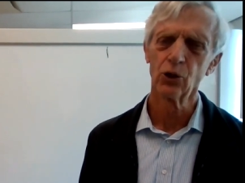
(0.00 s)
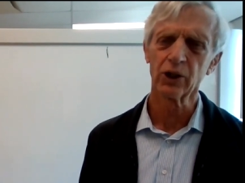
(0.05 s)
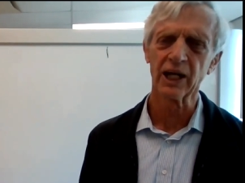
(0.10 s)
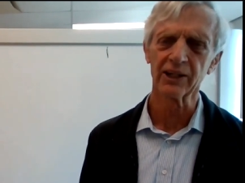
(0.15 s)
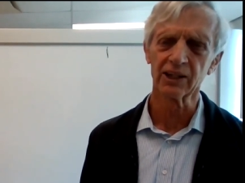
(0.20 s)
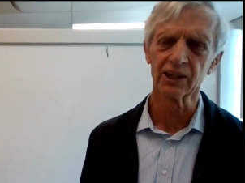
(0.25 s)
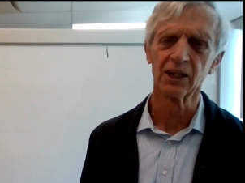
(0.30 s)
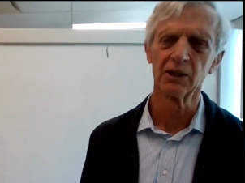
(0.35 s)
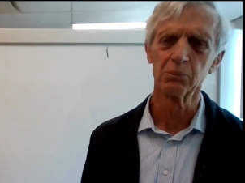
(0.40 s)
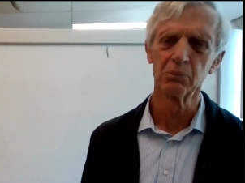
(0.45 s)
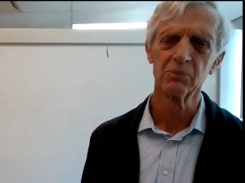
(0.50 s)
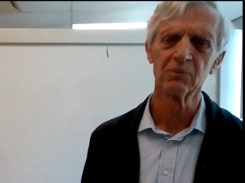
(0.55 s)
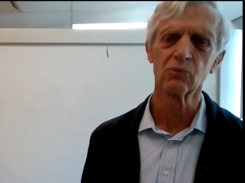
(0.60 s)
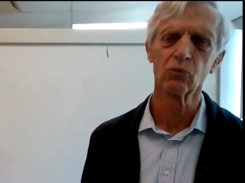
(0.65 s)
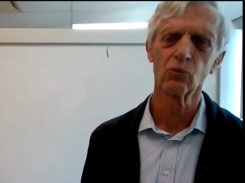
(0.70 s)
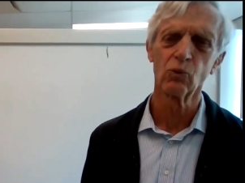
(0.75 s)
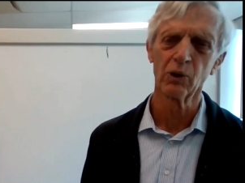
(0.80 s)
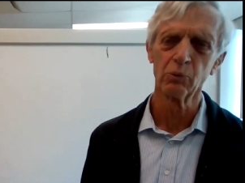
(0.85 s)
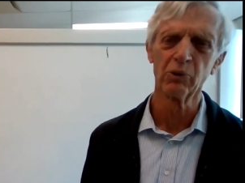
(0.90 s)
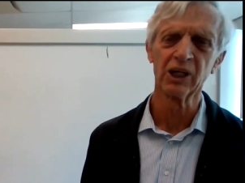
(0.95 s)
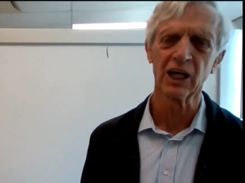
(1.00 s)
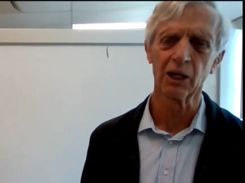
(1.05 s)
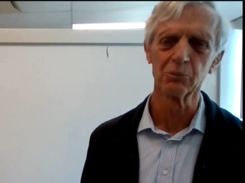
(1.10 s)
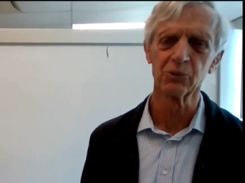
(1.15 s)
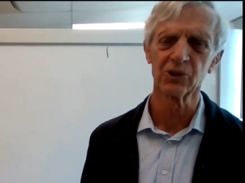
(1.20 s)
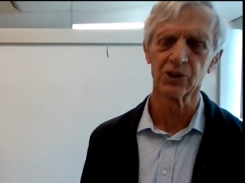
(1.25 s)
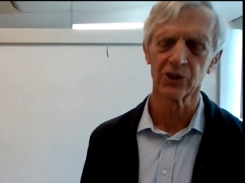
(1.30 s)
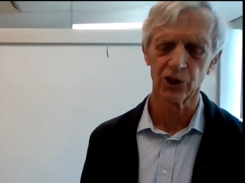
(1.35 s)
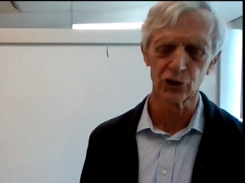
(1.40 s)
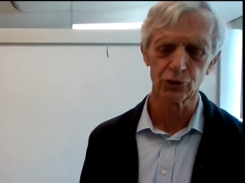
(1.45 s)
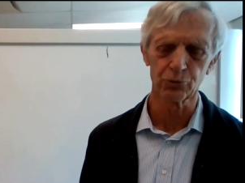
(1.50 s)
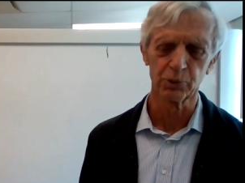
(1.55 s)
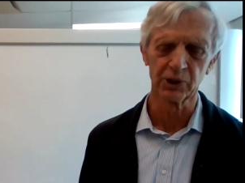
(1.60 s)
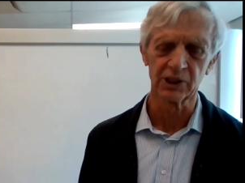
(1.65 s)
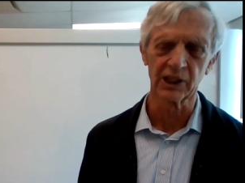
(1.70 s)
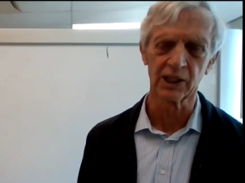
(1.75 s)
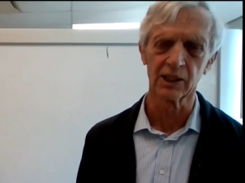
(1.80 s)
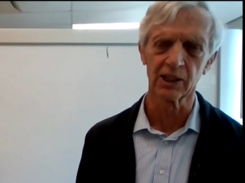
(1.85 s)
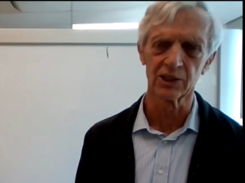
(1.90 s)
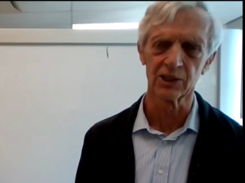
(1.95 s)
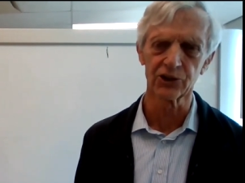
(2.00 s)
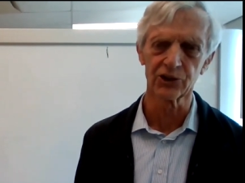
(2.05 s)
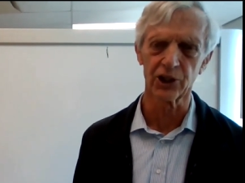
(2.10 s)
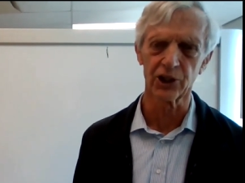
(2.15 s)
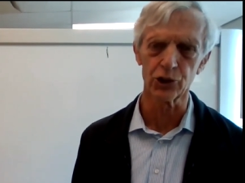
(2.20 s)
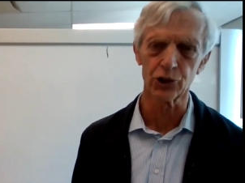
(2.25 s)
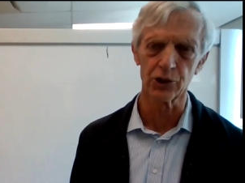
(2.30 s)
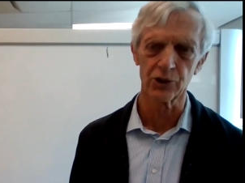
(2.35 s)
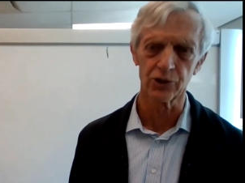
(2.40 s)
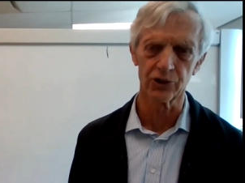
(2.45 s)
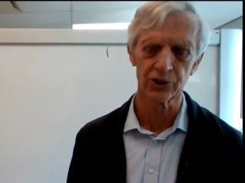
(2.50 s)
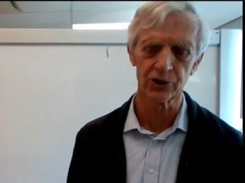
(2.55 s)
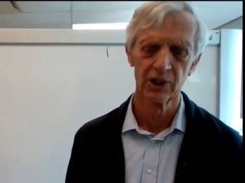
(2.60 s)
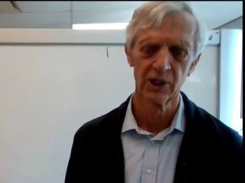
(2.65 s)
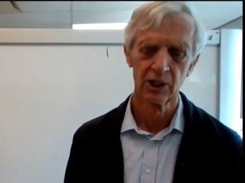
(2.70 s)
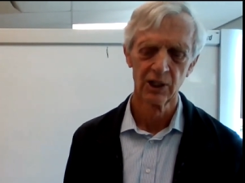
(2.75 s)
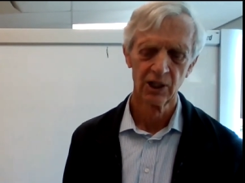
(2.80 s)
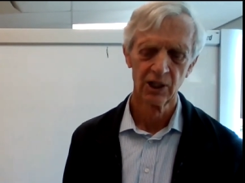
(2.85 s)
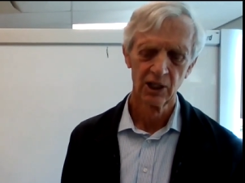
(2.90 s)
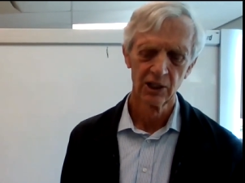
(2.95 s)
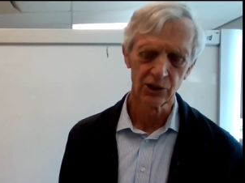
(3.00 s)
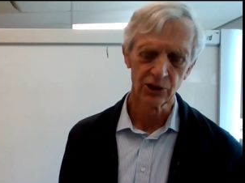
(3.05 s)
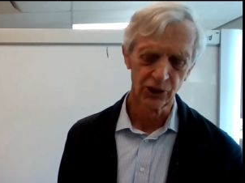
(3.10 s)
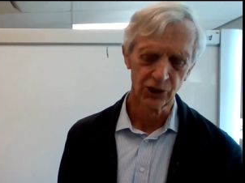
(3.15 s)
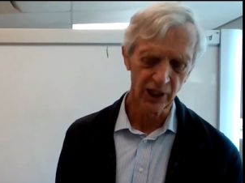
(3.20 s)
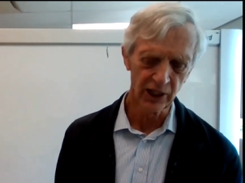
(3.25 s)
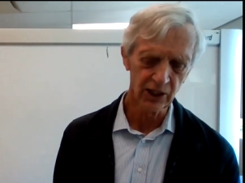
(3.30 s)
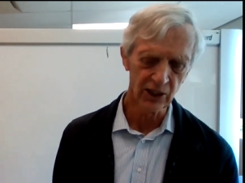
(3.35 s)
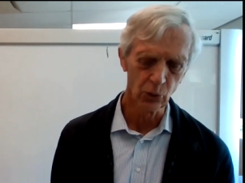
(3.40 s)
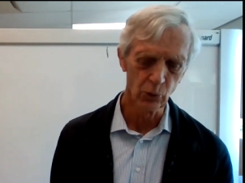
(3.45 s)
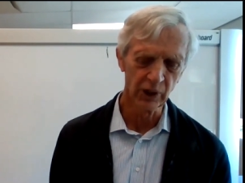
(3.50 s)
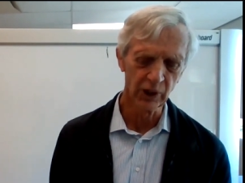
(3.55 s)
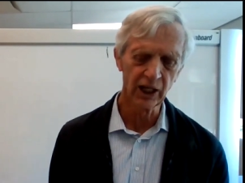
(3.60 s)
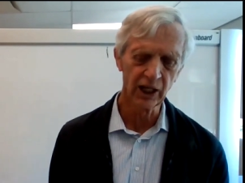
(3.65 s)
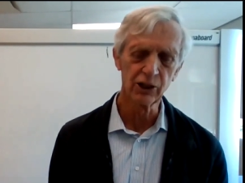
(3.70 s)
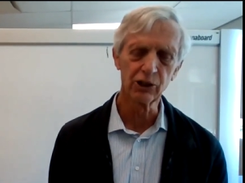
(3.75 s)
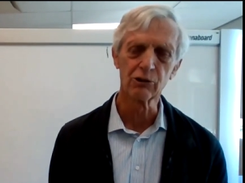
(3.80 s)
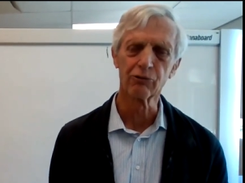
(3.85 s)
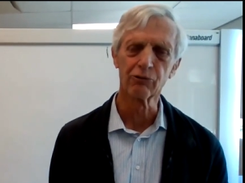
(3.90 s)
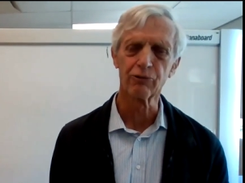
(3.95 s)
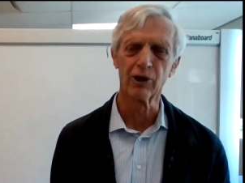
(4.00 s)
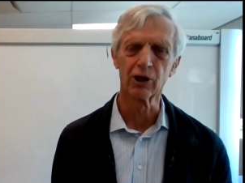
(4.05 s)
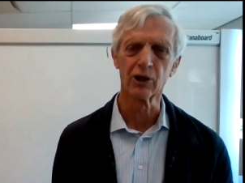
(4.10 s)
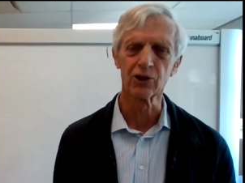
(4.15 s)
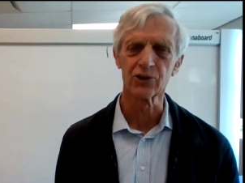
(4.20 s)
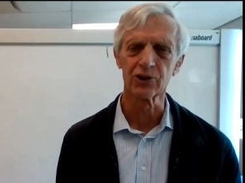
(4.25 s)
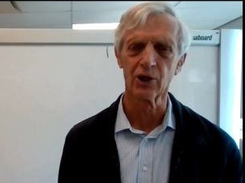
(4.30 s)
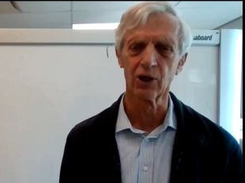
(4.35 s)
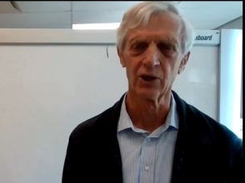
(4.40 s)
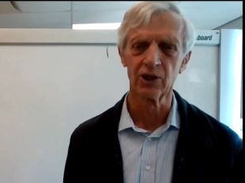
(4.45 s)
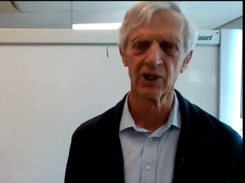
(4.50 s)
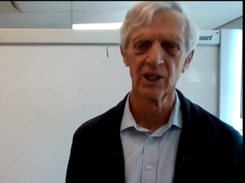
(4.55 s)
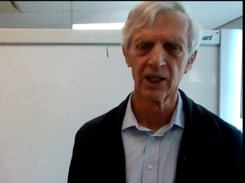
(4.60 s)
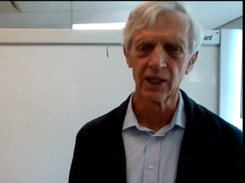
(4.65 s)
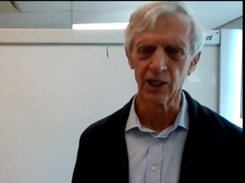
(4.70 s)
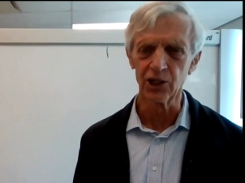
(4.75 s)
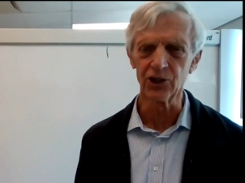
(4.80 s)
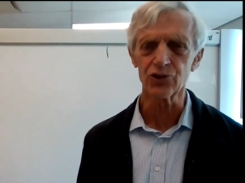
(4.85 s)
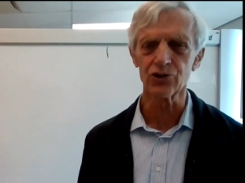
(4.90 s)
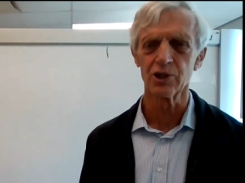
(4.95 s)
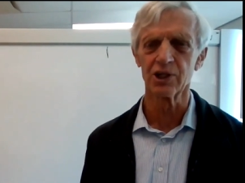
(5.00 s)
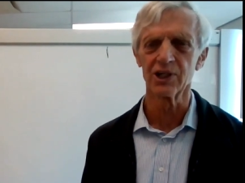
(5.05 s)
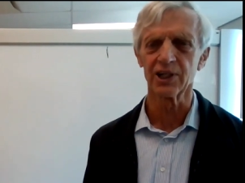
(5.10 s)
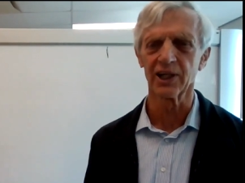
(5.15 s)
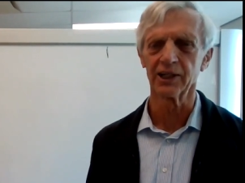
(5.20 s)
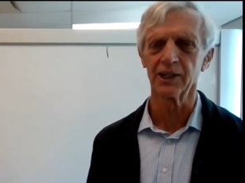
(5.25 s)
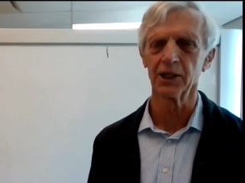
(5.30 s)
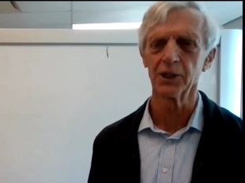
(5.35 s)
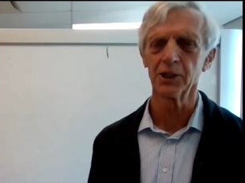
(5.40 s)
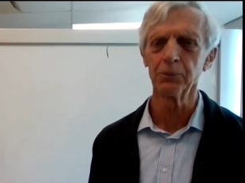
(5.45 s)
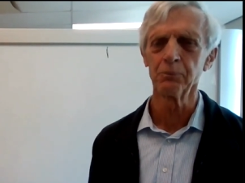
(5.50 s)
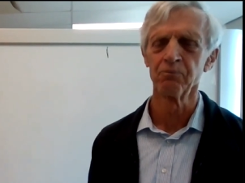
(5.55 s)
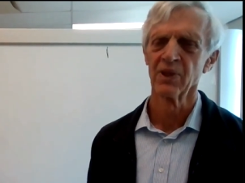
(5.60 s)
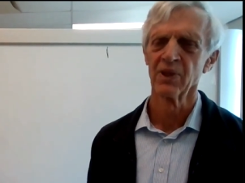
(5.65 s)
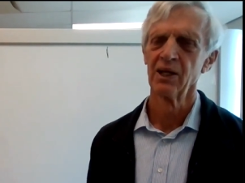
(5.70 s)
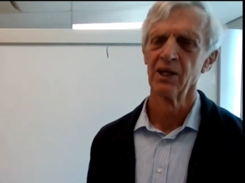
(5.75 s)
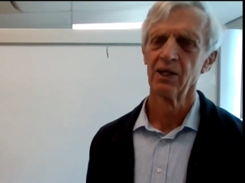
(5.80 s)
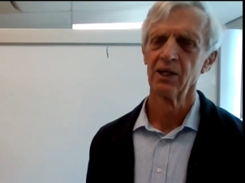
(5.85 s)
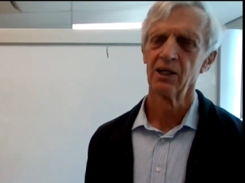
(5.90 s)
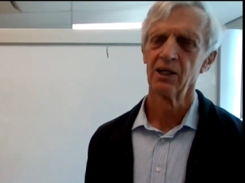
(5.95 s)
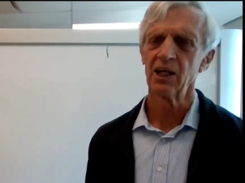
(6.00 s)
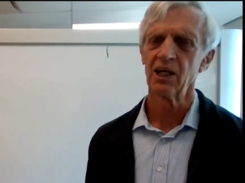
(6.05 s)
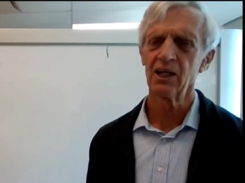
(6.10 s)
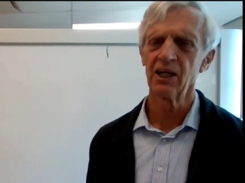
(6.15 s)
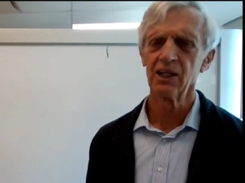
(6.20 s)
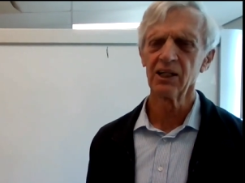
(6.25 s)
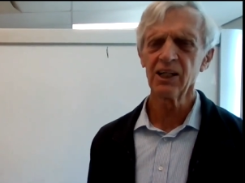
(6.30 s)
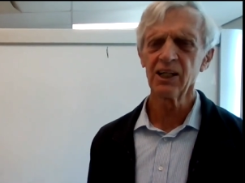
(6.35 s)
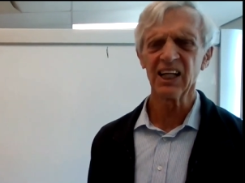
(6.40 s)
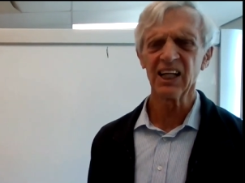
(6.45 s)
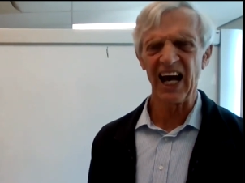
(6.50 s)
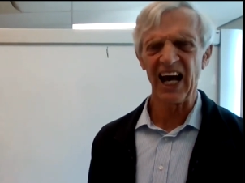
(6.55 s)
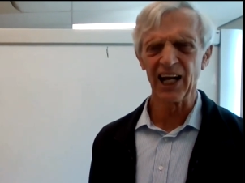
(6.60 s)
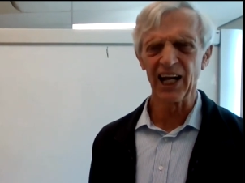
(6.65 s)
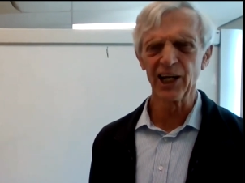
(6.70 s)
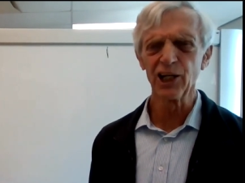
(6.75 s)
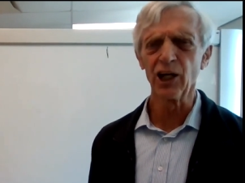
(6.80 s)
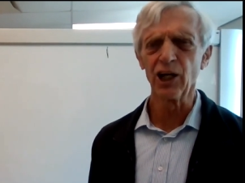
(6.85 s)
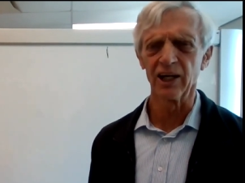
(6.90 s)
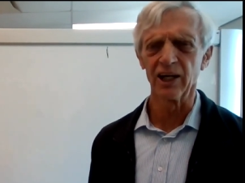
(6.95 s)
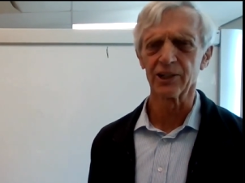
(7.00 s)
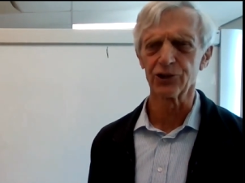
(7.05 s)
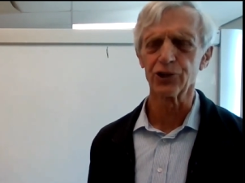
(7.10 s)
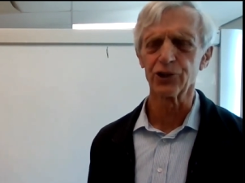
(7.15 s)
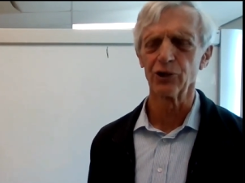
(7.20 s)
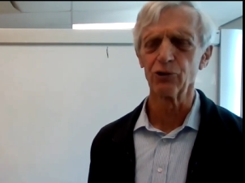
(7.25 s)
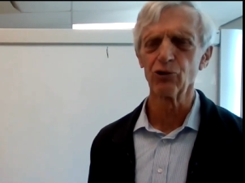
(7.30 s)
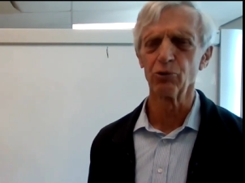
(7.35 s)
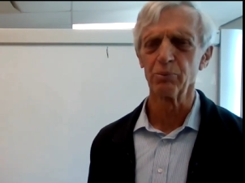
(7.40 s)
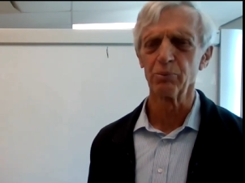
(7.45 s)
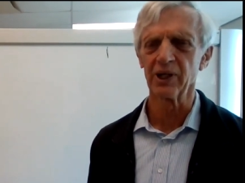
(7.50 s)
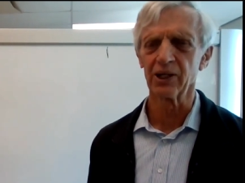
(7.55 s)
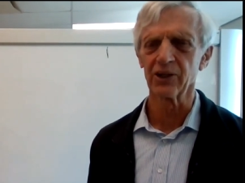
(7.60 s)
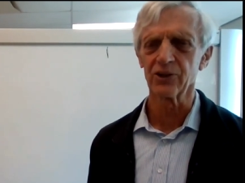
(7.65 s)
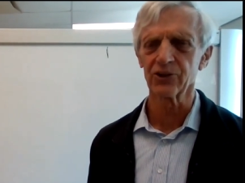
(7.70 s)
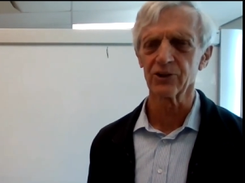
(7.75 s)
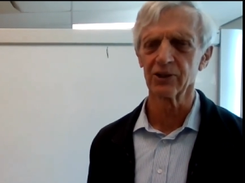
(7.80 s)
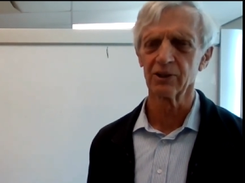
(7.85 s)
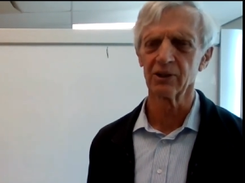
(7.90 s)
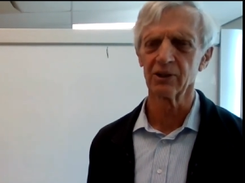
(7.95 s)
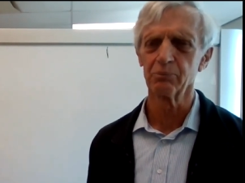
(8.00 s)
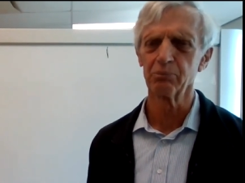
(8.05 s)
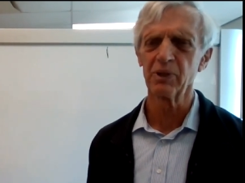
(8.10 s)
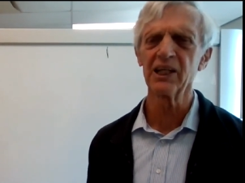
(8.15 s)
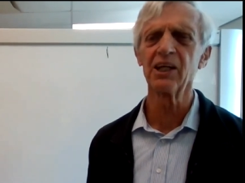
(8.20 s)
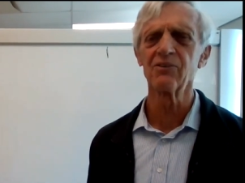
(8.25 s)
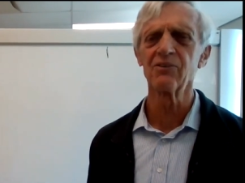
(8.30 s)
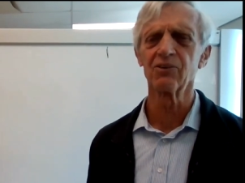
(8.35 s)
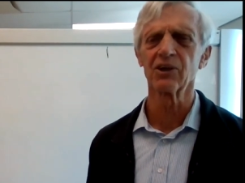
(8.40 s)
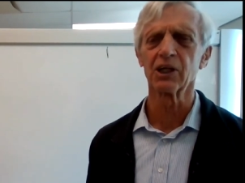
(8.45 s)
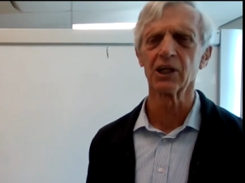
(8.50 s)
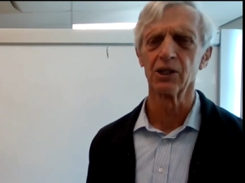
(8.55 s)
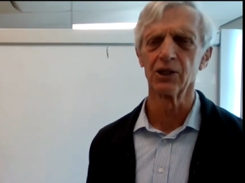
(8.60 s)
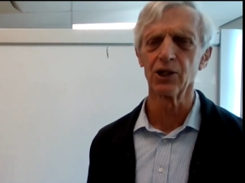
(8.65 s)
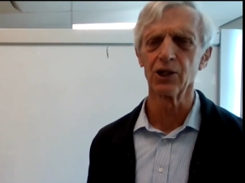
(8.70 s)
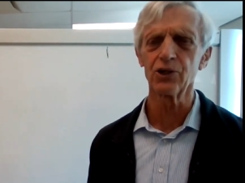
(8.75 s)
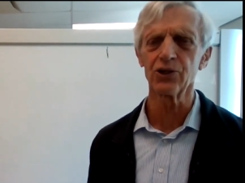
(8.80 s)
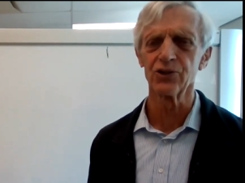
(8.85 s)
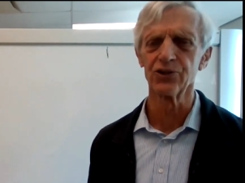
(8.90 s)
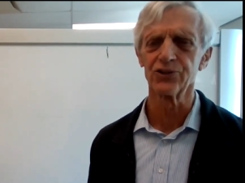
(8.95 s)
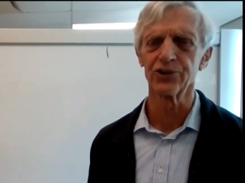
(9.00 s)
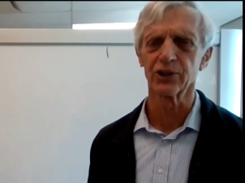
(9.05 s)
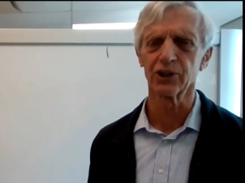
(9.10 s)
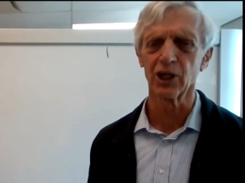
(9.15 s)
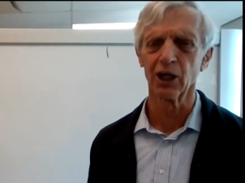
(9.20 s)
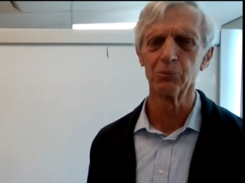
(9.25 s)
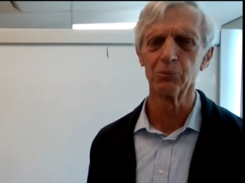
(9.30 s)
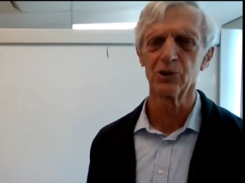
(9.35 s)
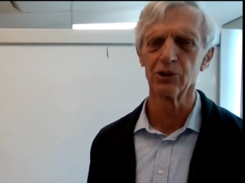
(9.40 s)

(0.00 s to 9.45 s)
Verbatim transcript: look at them when we come to those particular sessions. Today, though, we're going to focus on history taking. A little unlike general medicine, many of the conditions that